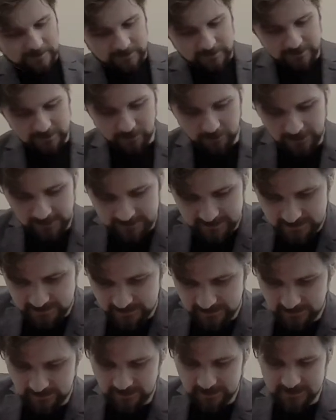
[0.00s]
So let's
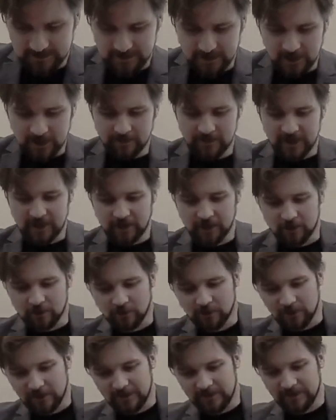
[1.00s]
uh, let's start by
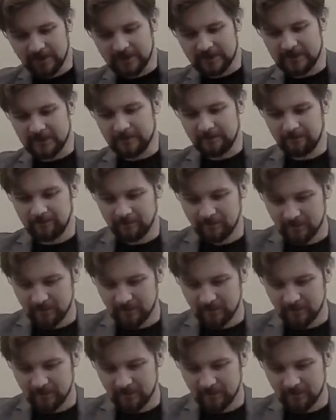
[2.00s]
recalling this